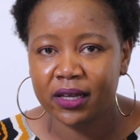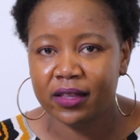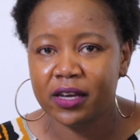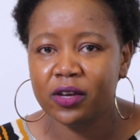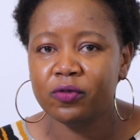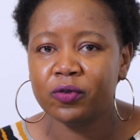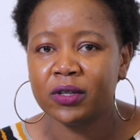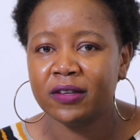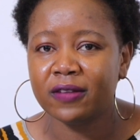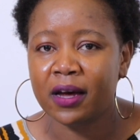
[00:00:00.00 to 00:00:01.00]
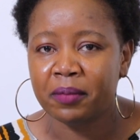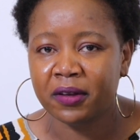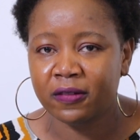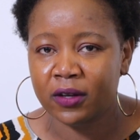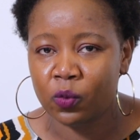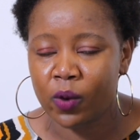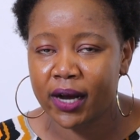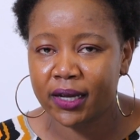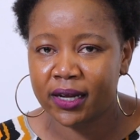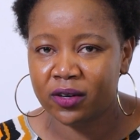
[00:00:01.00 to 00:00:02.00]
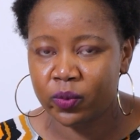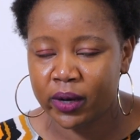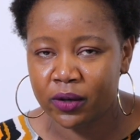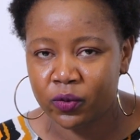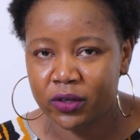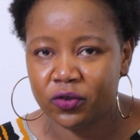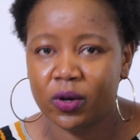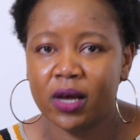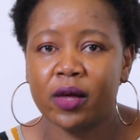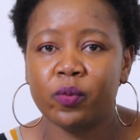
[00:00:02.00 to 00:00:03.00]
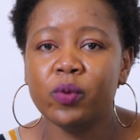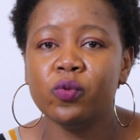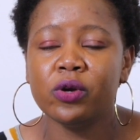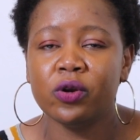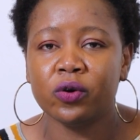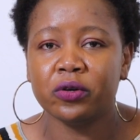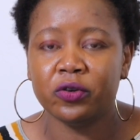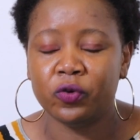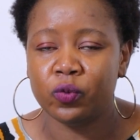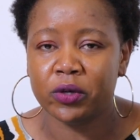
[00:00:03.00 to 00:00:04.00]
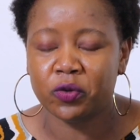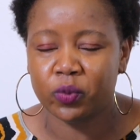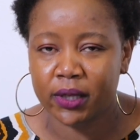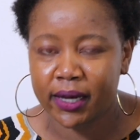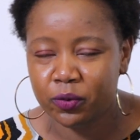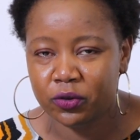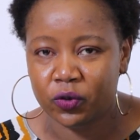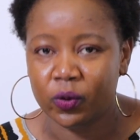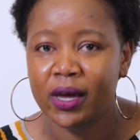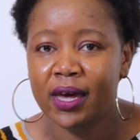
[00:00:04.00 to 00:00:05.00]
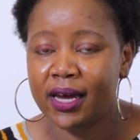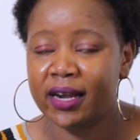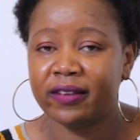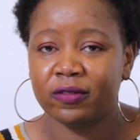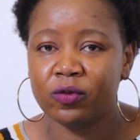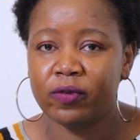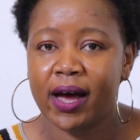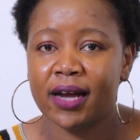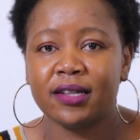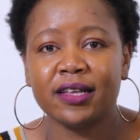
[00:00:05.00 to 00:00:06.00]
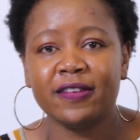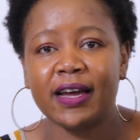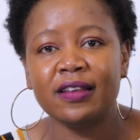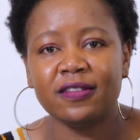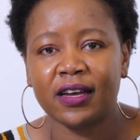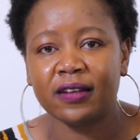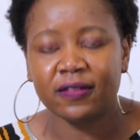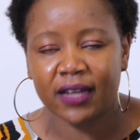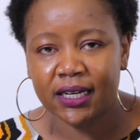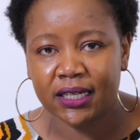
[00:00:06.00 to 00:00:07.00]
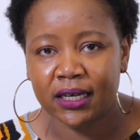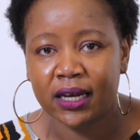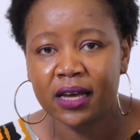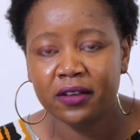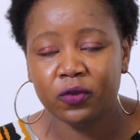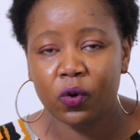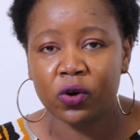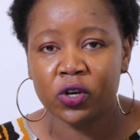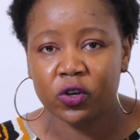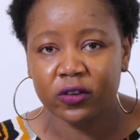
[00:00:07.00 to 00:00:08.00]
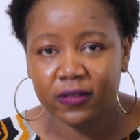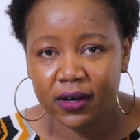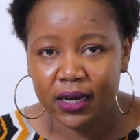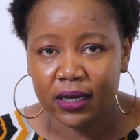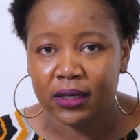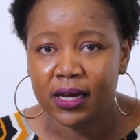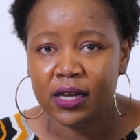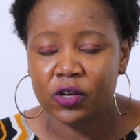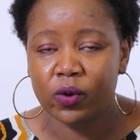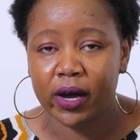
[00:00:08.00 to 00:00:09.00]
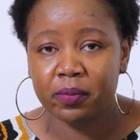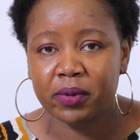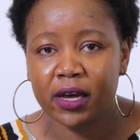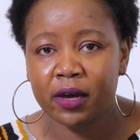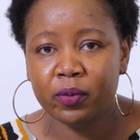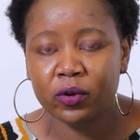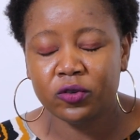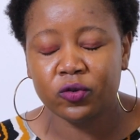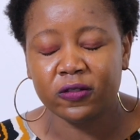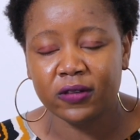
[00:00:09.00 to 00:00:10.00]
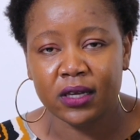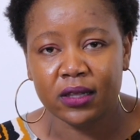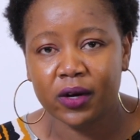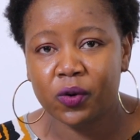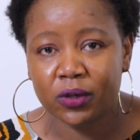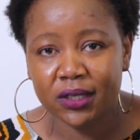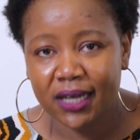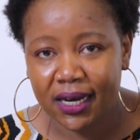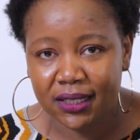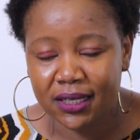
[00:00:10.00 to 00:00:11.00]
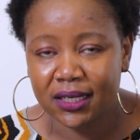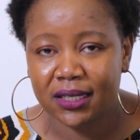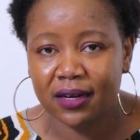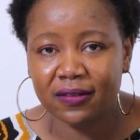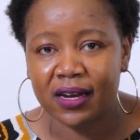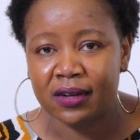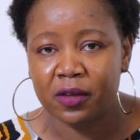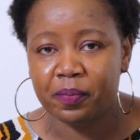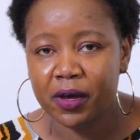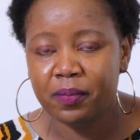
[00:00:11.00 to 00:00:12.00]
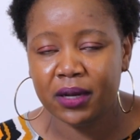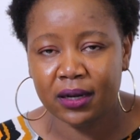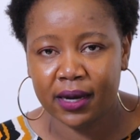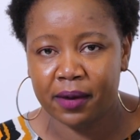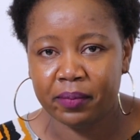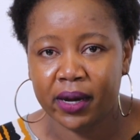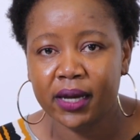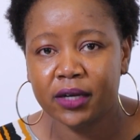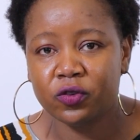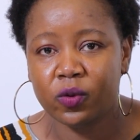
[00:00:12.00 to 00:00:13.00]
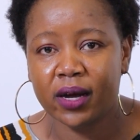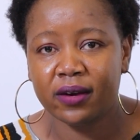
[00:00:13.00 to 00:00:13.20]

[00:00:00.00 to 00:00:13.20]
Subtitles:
Thank you for this amazing work that we are doing together. We would not do it without you. And as you've heard, the journey just started. So on your screen, you can be able to see the contact details and the paybill number to